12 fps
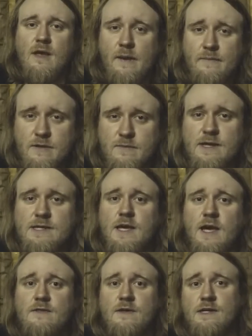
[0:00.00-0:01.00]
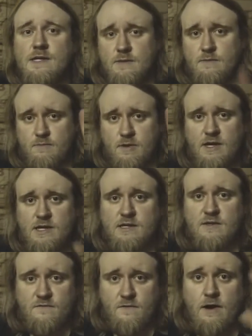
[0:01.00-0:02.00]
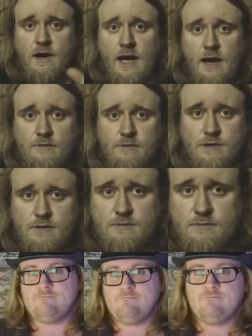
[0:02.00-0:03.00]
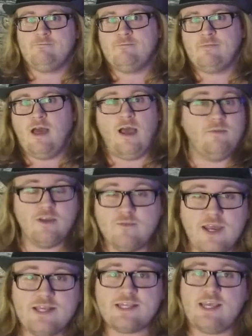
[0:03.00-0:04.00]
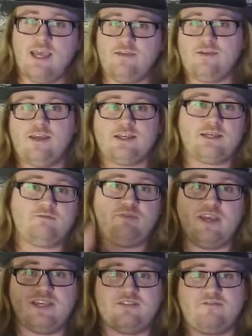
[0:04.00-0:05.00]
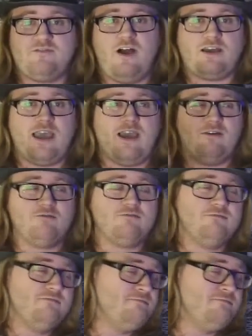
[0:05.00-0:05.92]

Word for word: I'm the amazing atheist. Peace the fuck out. I'm the amazing atheist. Peace the fuck out.